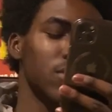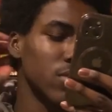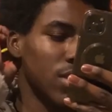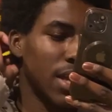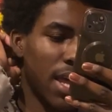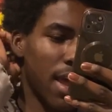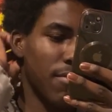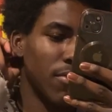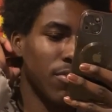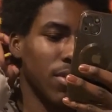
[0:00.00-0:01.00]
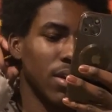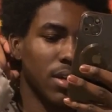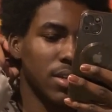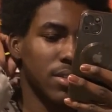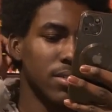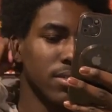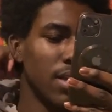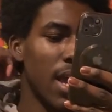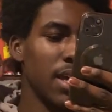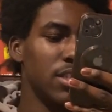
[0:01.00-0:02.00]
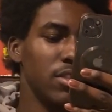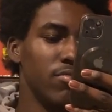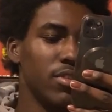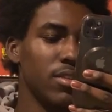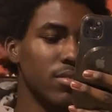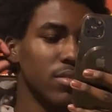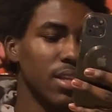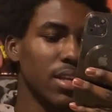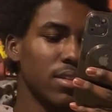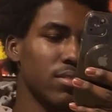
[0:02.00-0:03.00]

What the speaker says: so I could have it for IG Reel, like